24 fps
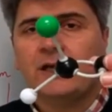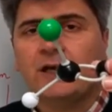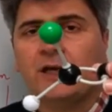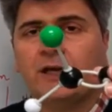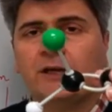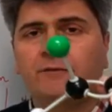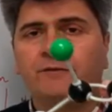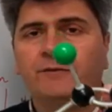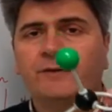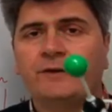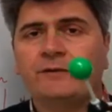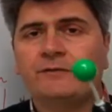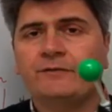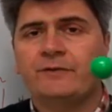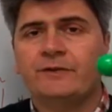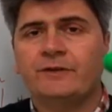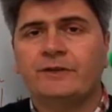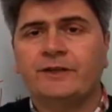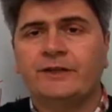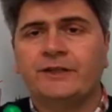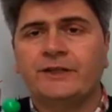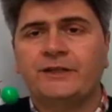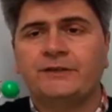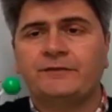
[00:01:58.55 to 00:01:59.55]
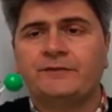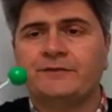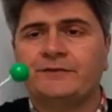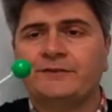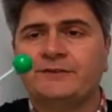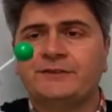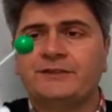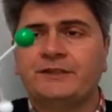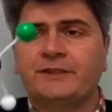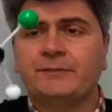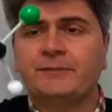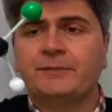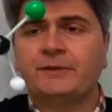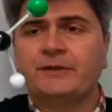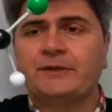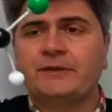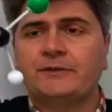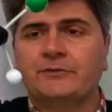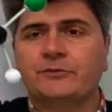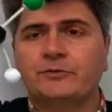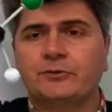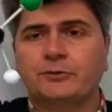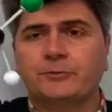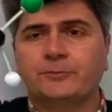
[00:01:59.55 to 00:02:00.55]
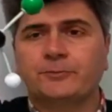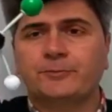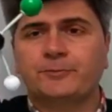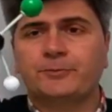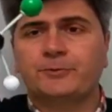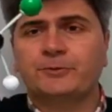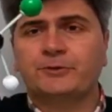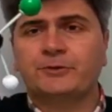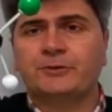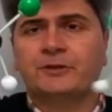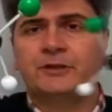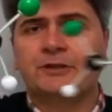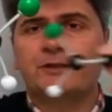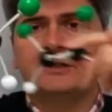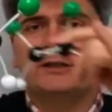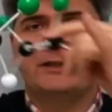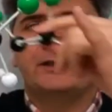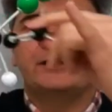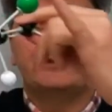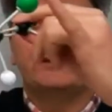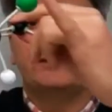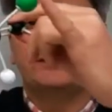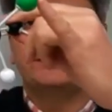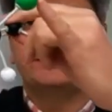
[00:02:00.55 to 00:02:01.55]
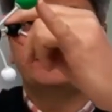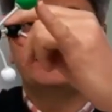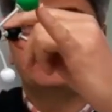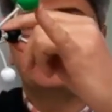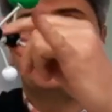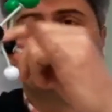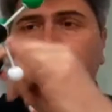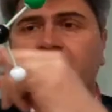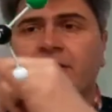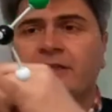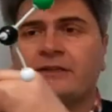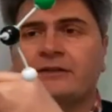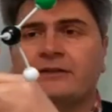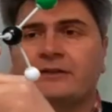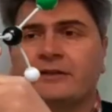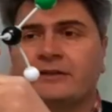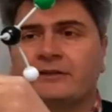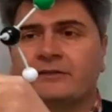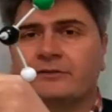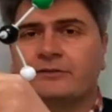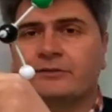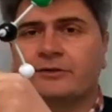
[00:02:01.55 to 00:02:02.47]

However, if similar groups like these green and that